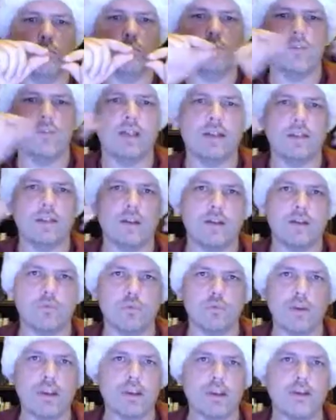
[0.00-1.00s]
nylon
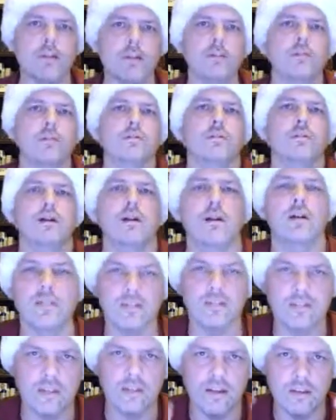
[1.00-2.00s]
braid
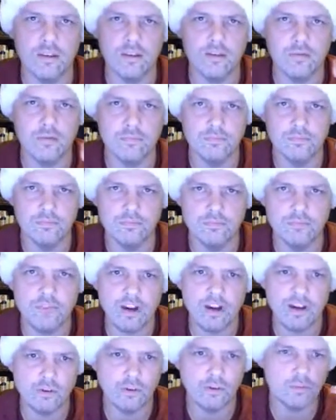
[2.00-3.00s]
instead of the
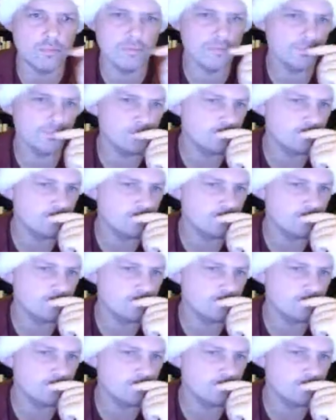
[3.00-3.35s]
vinyl.